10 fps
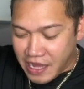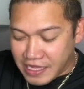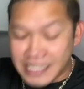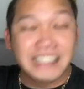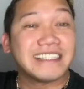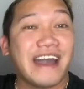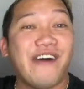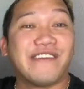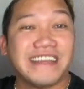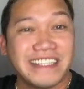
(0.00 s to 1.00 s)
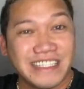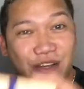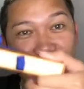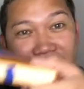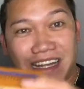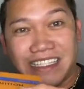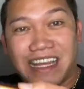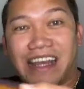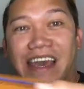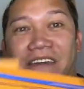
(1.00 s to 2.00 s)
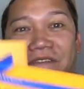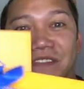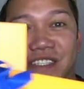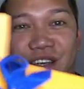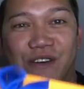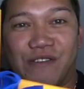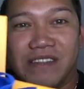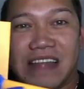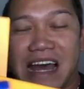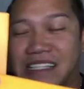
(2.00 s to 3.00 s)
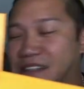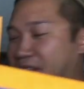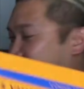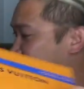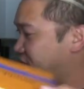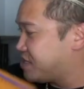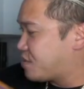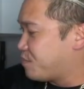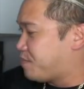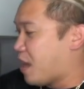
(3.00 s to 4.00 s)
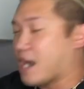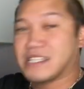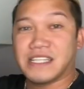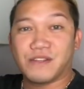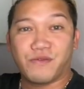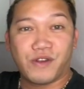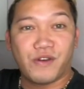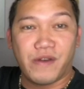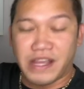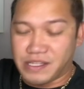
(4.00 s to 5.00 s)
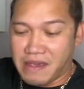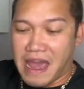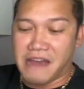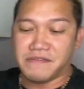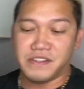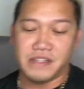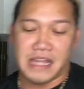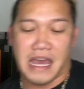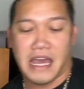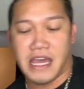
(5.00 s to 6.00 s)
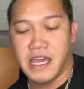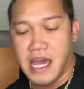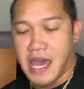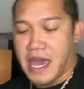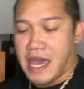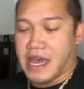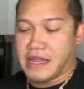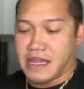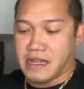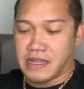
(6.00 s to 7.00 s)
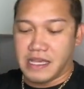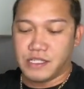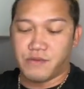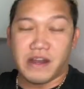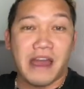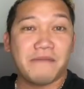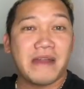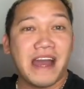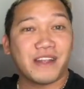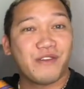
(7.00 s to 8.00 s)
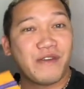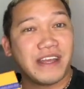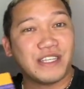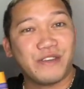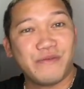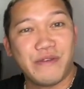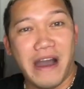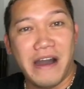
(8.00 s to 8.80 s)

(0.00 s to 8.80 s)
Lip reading: This is the one that's a gift. So that's the first box that we're going to have today. And then this one, I'm not going to